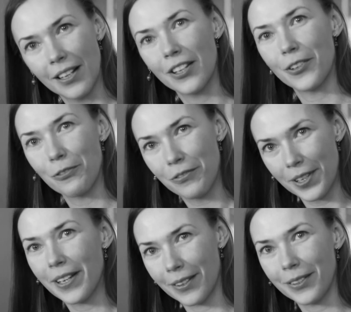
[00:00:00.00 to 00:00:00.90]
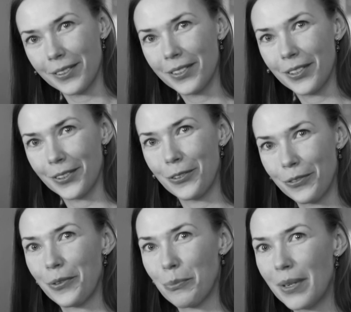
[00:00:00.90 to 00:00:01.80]
you know, feel, you know,
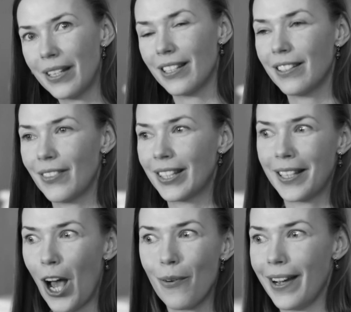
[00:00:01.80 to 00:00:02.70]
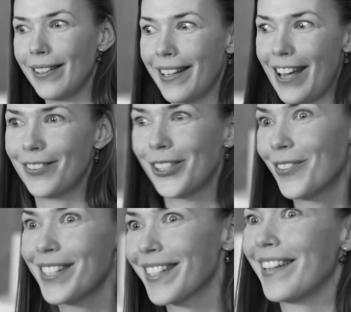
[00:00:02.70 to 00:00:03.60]
for me. But now I like have no
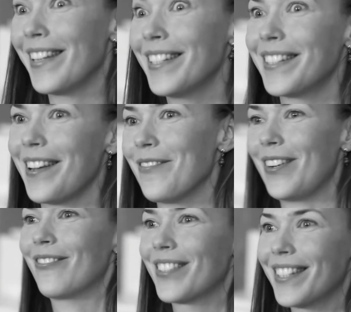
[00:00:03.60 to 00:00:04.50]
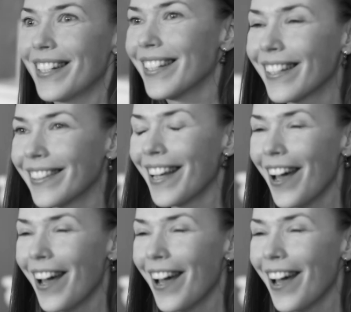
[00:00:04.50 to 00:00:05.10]
escape. I'm sitting and I